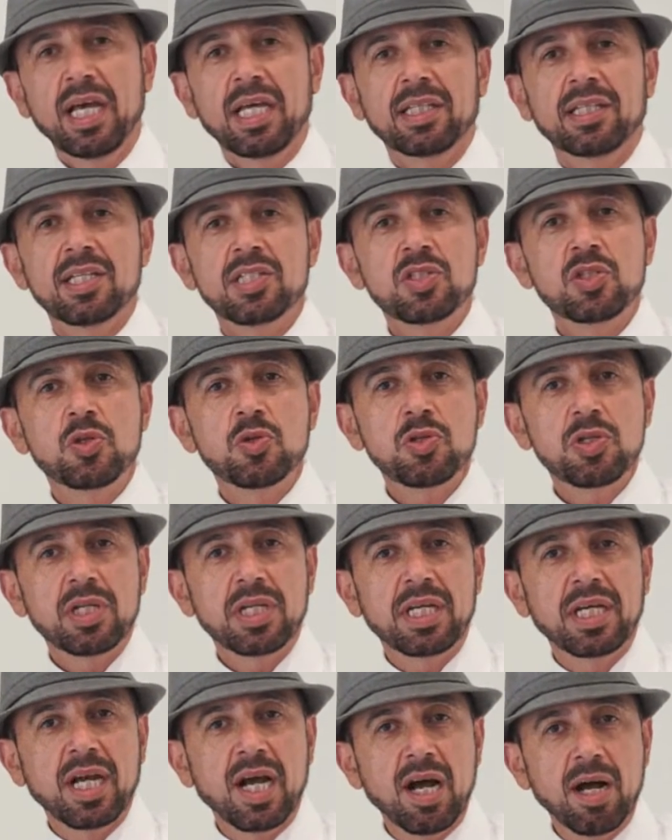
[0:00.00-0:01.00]
This
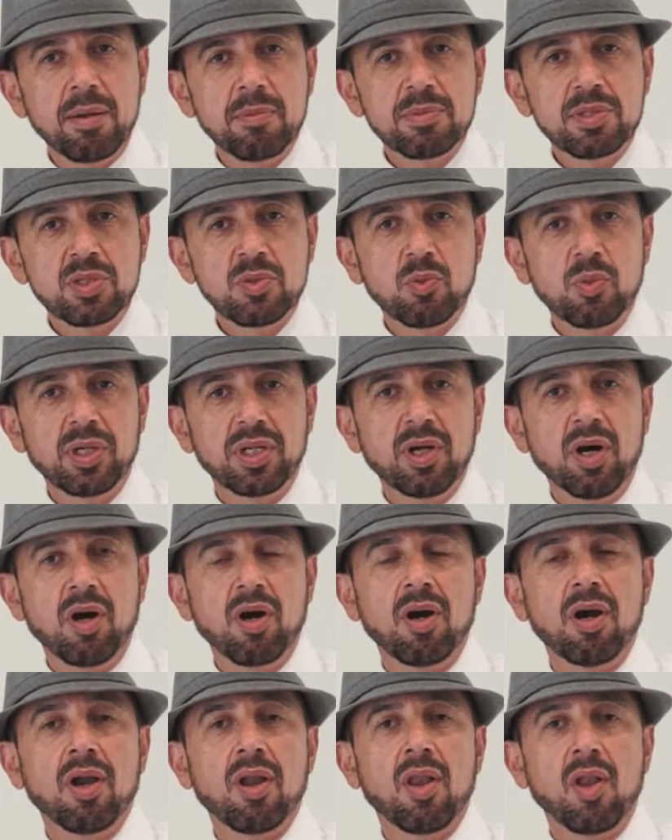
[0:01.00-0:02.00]
usually comes with
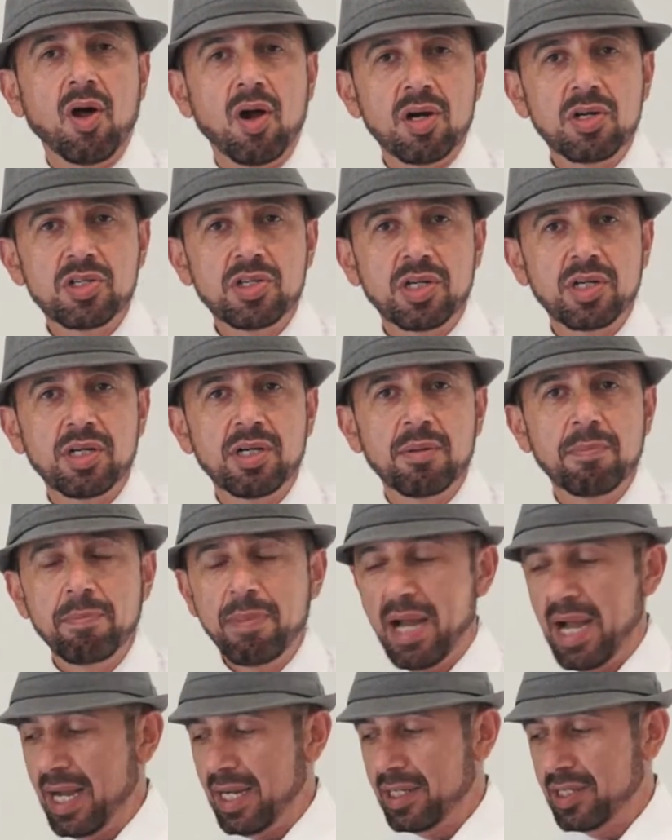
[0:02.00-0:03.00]
our larger
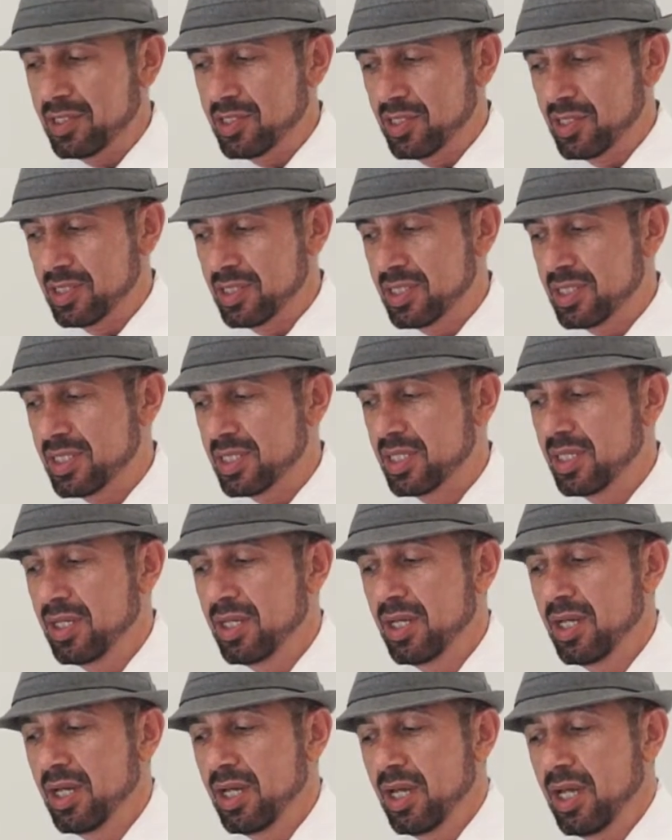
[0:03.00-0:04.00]
packages.
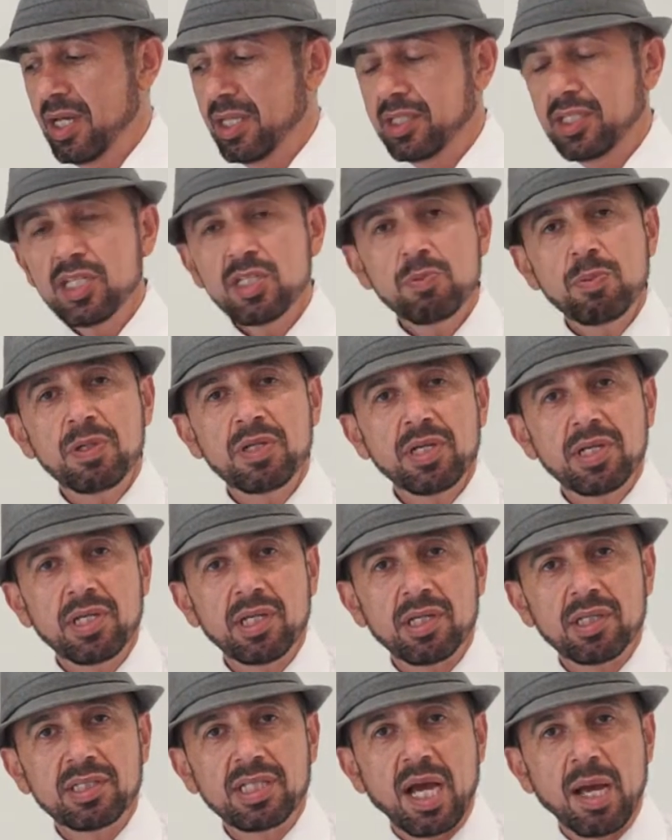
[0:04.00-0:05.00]
These
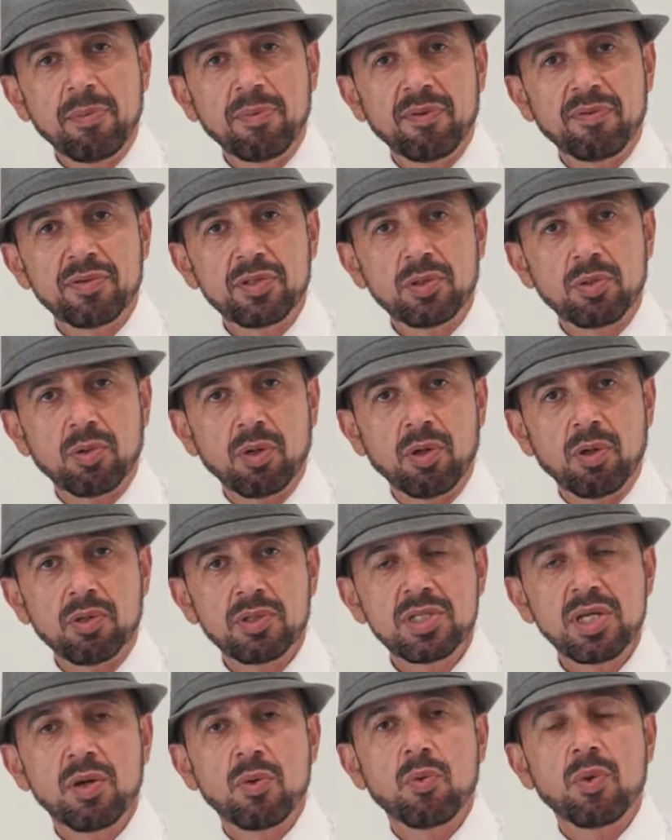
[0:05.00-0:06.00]
particular type of
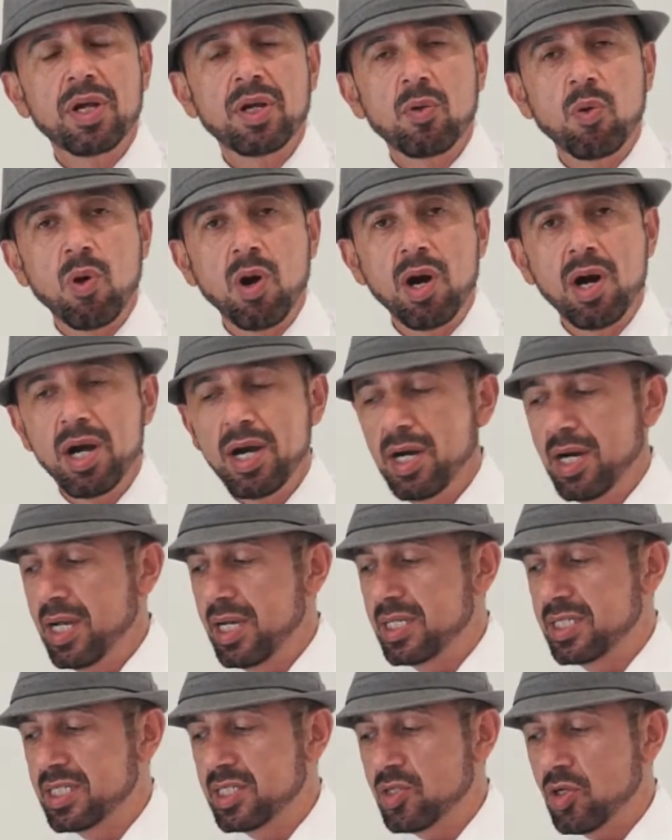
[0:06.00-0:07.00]
scrolls require a
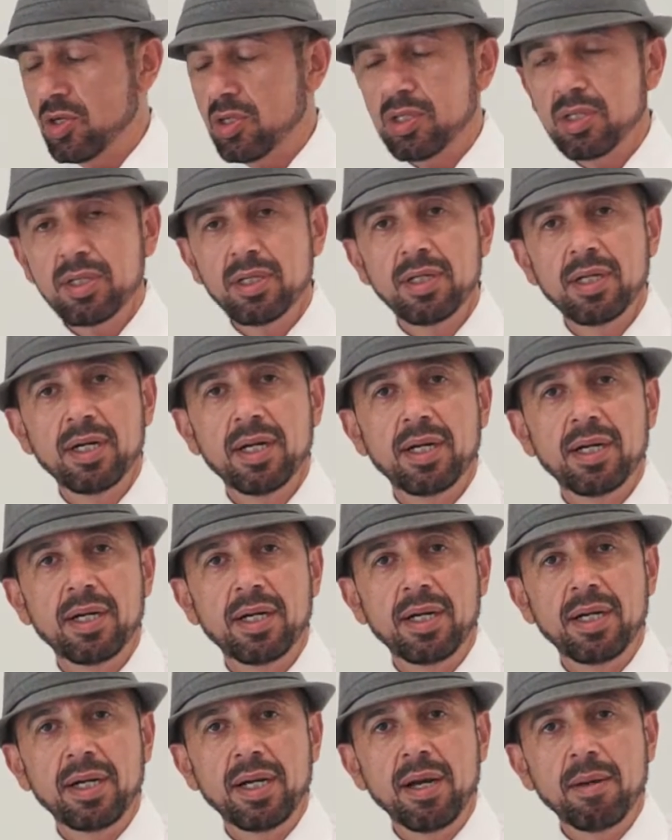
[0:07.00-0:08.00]
certain
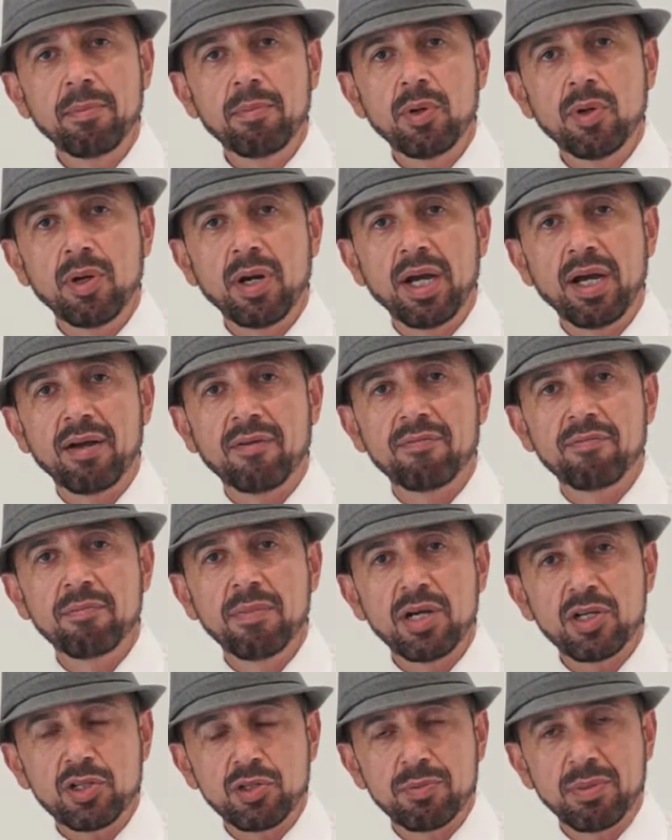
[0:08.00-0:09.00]
number of
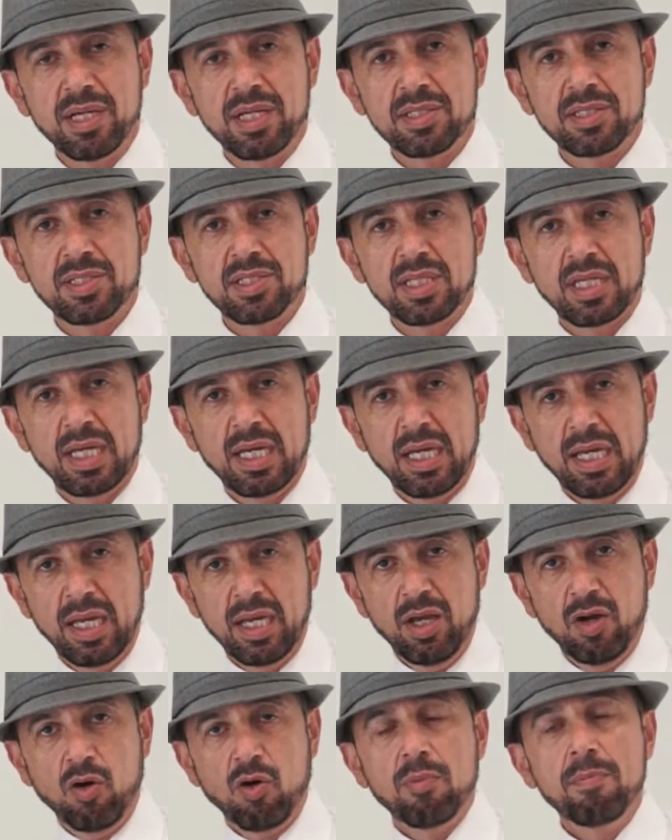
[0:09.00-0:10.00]
measurements
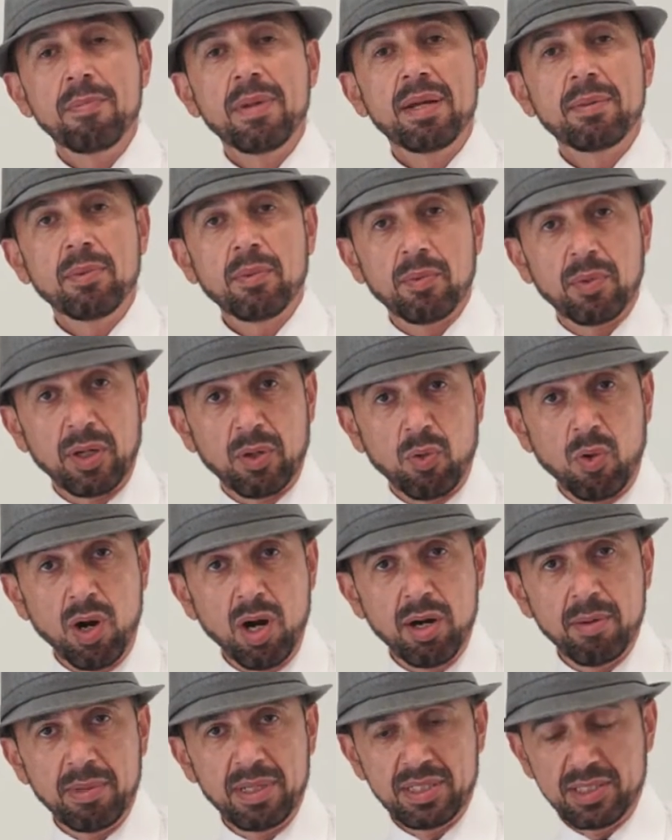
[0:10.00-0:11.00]
or minimum
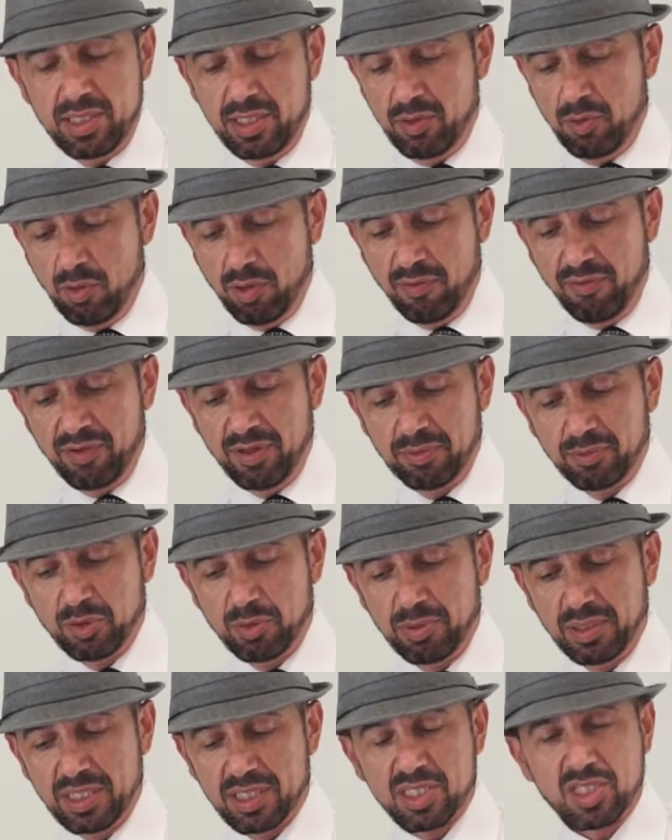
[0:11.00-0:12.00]
requirements in order for them to
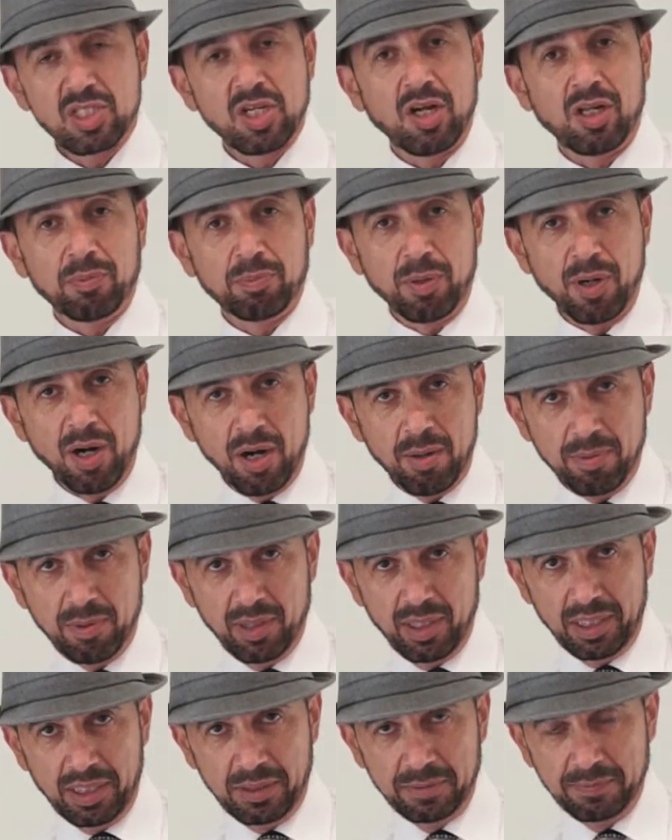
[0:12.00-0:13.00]
be installed properly.